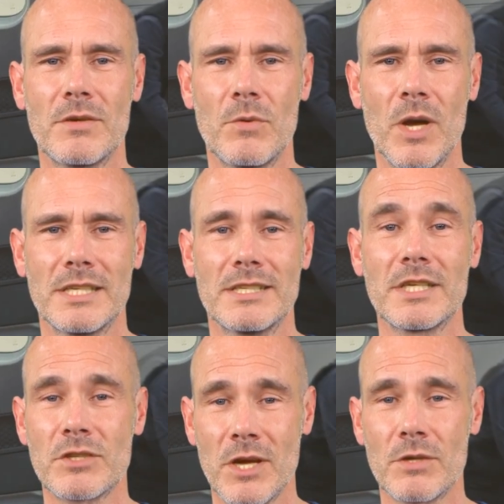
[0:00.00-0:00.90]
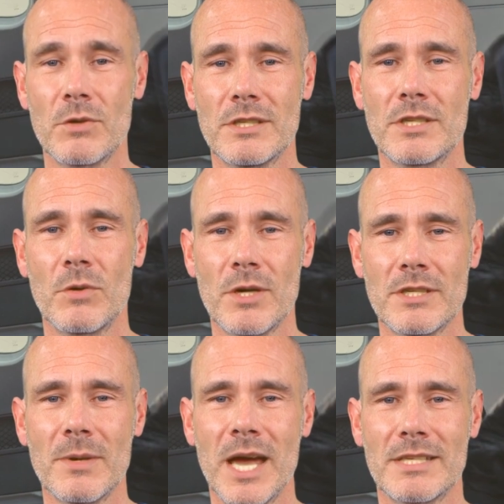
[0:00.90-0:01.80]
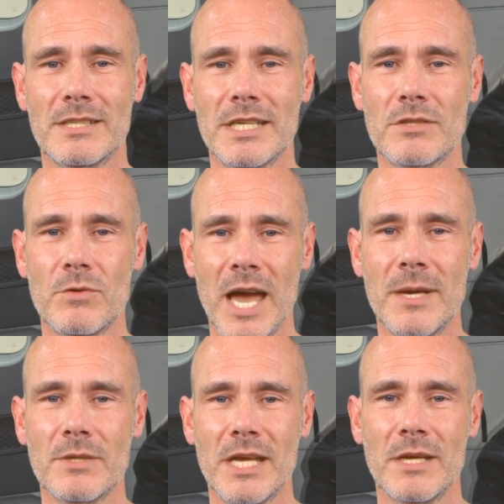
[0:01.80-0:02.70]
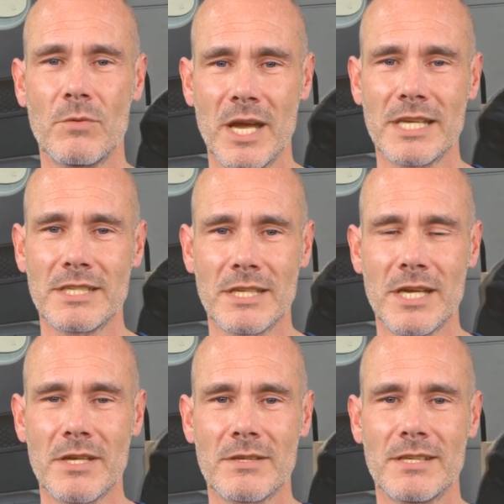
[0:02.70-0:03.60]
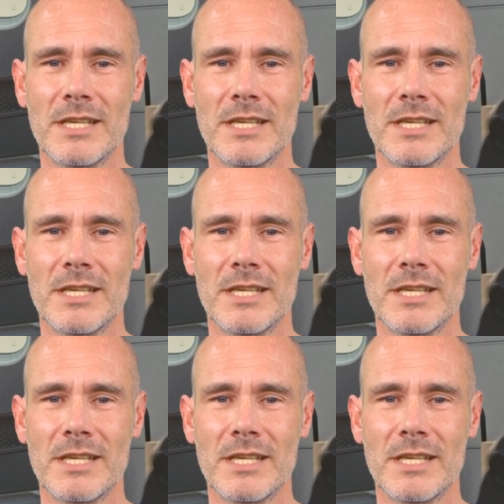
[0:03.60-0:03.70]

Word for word: Once the trunk or storage box is wrapped and ready to go,